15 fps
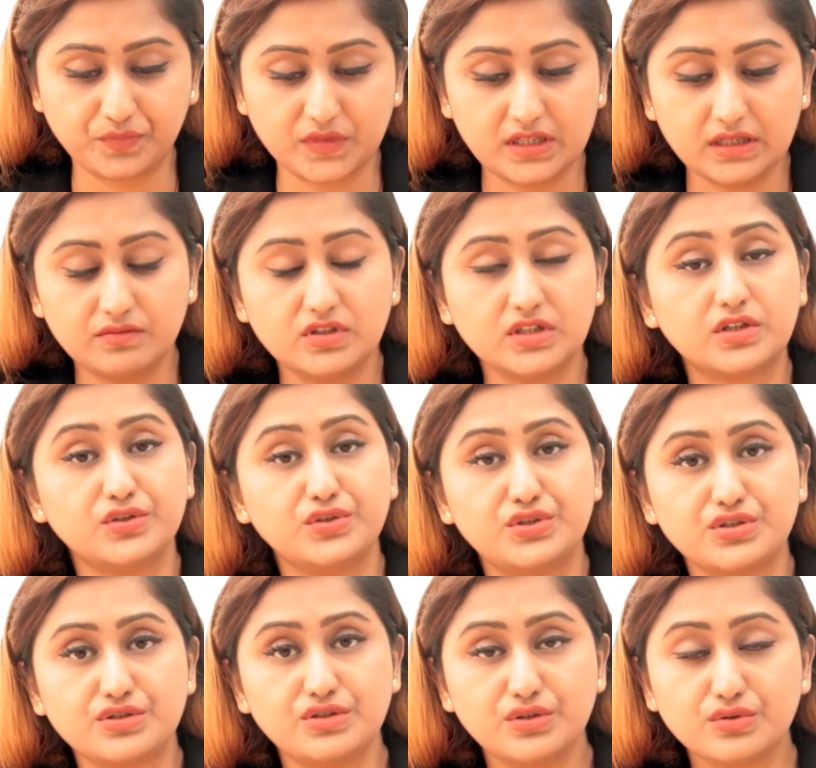They will
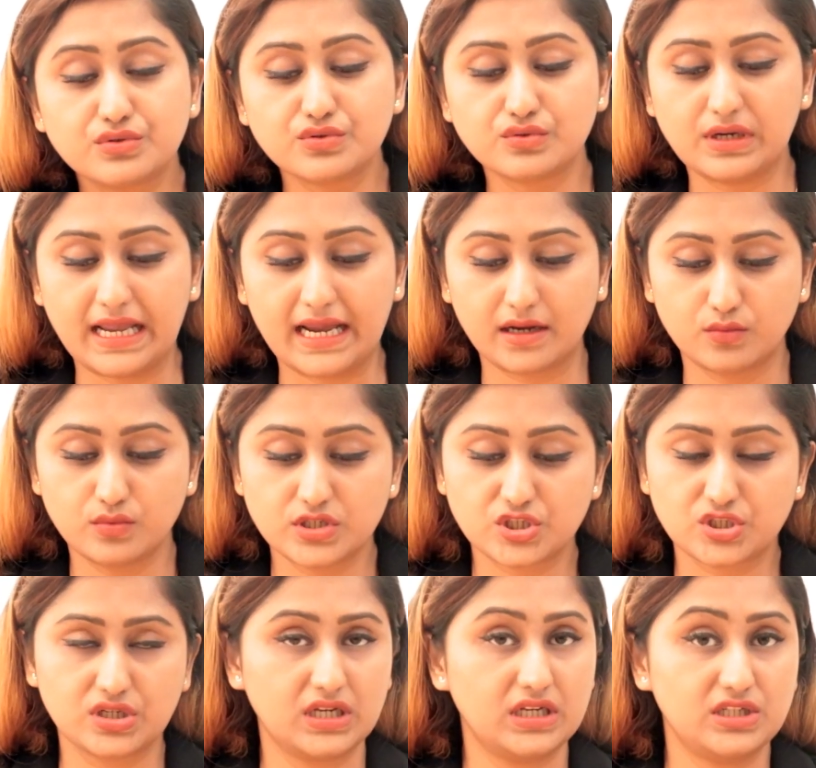continue to
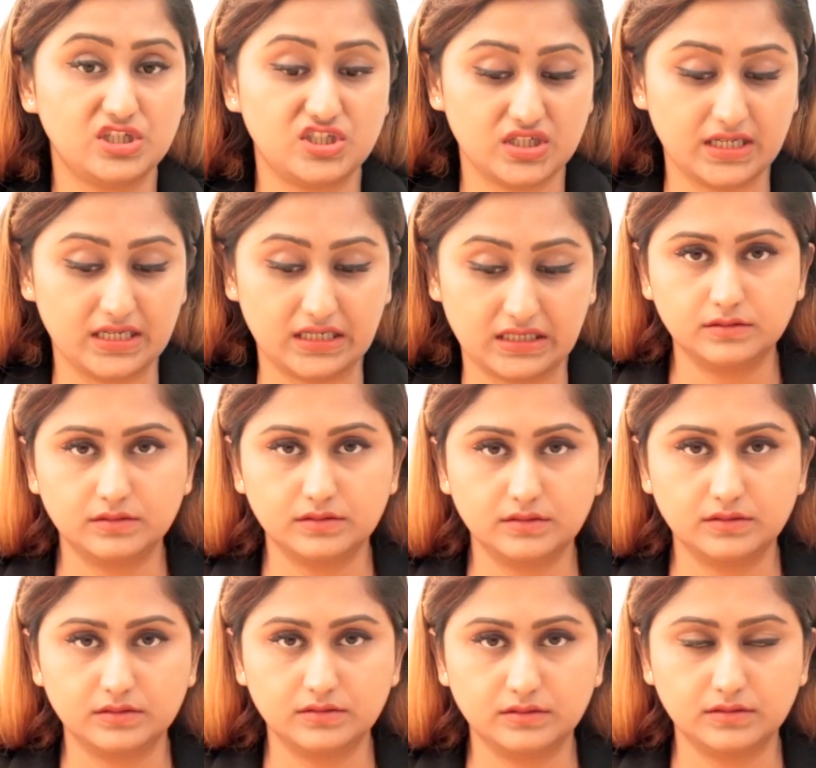languish in jail.
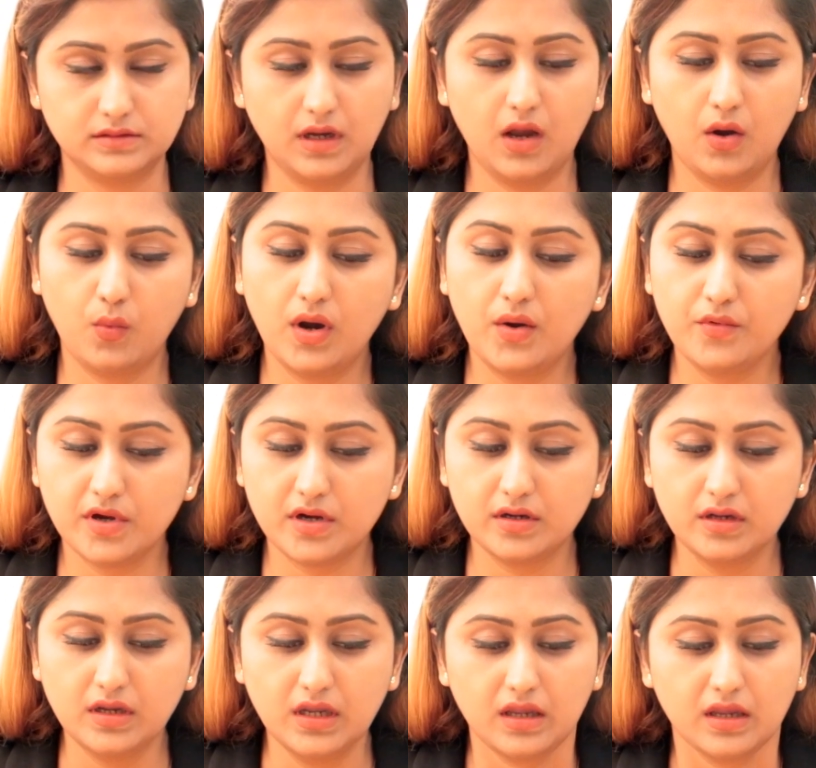However,